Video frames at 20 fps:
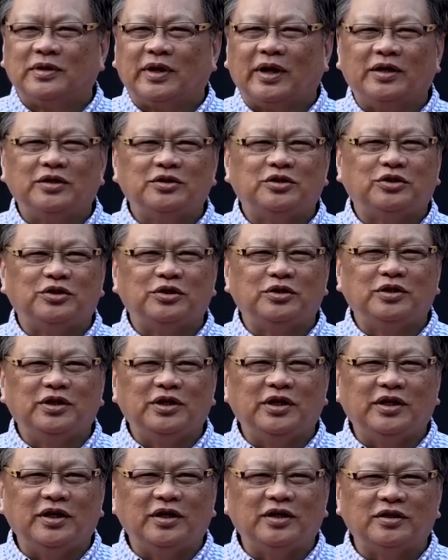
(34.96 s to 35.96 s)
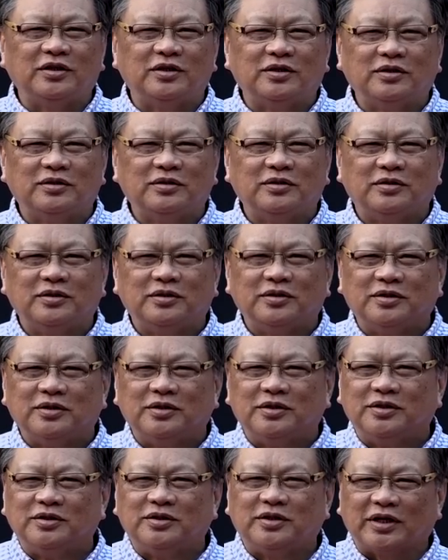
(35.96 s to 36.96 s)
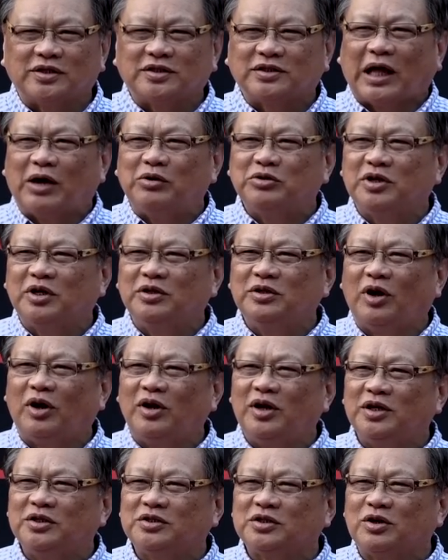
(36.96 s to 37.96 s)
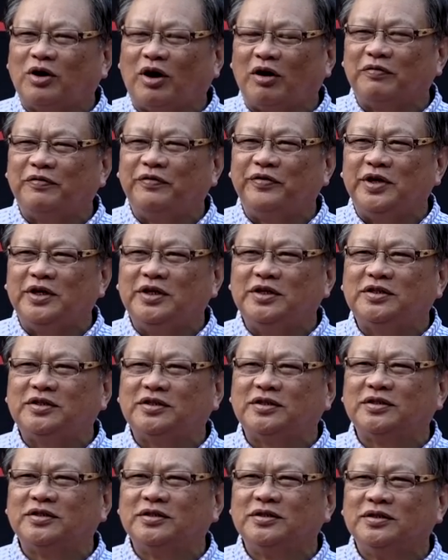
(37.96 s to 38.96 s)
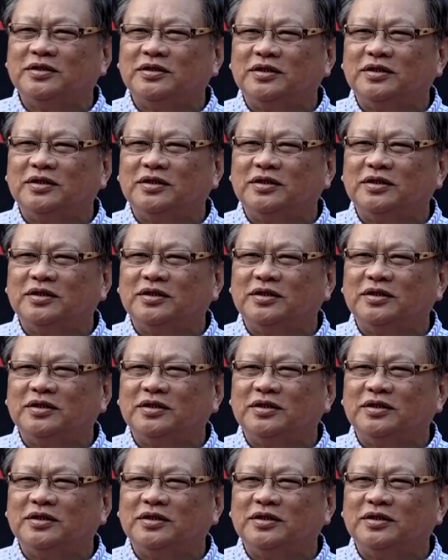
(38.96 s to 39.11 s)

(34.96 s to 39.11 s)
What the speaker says: and she needed $6,000 court fees